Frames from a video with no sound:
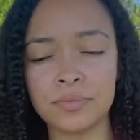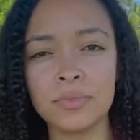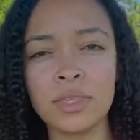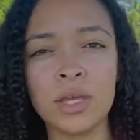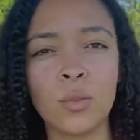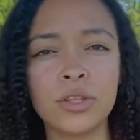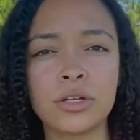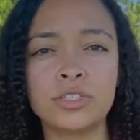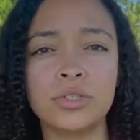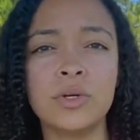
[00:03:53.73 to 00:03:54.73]
and what
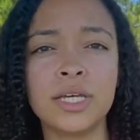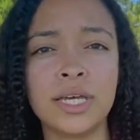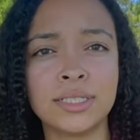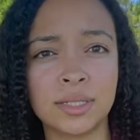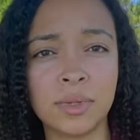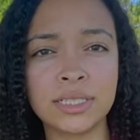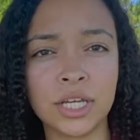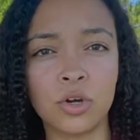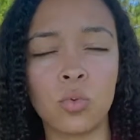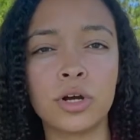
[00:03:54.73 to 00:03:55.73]
they're doing is, it means
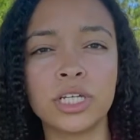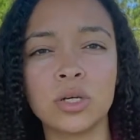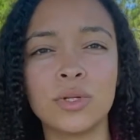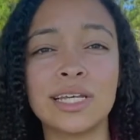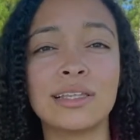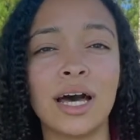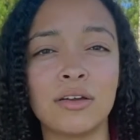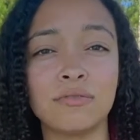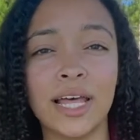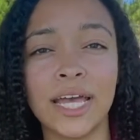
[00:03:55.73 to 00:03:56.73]
that you're working with a lot
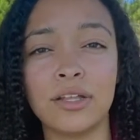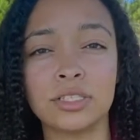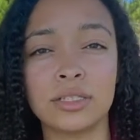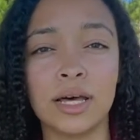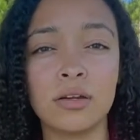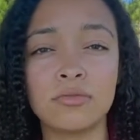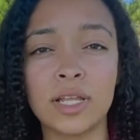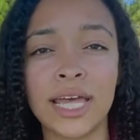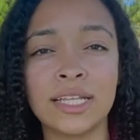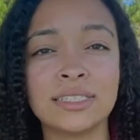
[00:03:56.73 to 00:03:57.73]
of light. There's a lot of
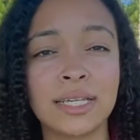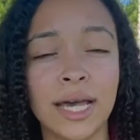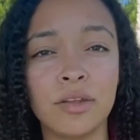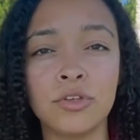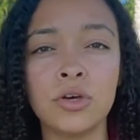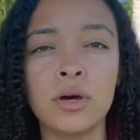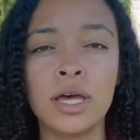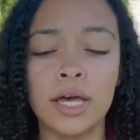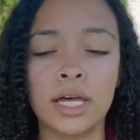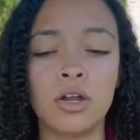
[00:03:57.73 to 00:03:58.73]
light inside of you
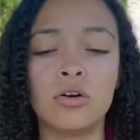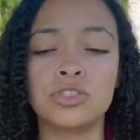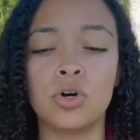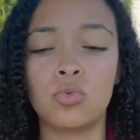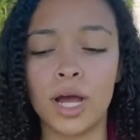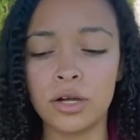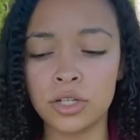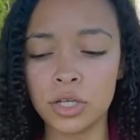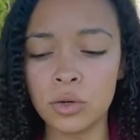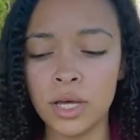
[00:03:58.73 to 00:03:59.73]
and also around
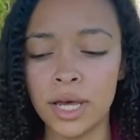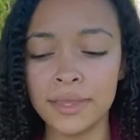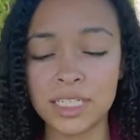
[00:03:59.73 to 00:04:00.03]
you that's